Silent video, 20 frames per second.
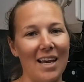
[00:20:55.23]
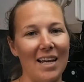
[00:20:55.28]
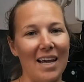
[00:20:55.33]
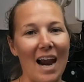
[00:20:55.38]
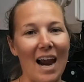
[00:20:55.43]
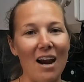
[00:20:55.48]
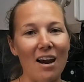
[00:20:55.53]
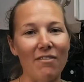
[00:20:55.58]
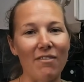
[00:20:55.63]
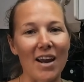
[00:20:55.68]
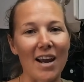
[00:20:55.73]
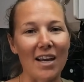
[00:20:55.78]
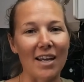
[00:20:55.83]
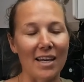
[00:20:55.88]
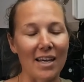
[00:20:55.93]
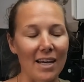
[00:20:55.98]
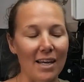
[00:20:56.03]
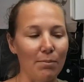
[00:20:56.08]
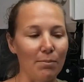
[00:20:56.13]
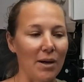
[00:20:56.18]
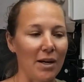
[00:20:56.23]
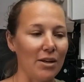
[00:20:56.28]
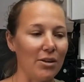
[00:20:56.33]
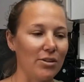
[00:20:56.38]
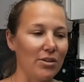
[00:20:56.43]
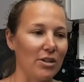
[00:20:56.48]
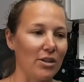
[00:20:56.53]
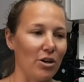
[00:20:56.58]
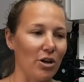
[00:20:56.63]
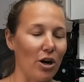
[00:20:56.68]
caravan kit by
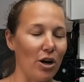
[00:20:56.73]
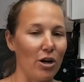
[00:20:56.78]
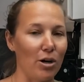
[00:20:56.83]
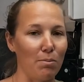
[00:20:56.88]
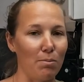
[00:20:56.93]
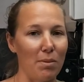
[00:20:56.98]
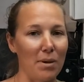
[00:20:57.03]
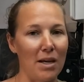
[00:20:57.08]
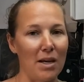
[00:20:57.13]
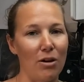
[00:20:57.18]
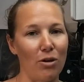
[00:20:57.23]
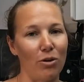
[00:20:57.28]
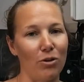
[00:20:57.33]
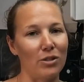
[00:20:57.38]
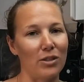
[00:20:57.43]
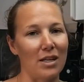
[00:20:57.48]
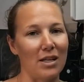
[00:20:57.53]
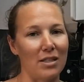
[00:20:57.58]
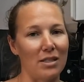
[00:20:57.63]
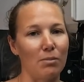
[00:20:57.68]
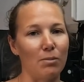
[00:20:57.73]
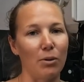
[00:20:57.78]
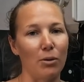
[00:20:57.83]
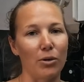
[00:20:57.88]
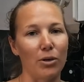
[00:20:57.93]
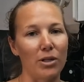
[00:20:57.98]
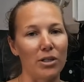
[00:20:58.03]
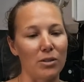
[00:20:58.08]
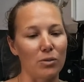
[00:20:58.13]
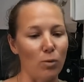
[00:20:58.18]
using code Big Oz
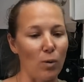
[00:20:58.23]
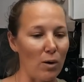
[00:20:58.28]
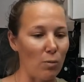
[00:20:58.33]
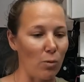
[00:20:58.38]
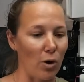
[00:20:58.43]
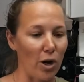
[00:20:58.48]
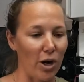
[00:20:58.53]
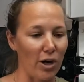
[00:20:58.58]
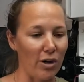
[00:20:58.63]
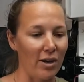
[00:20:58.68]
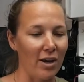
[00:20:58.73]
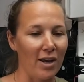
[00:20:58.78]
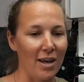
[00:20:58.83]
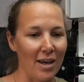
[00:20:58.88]
Explorers, one word,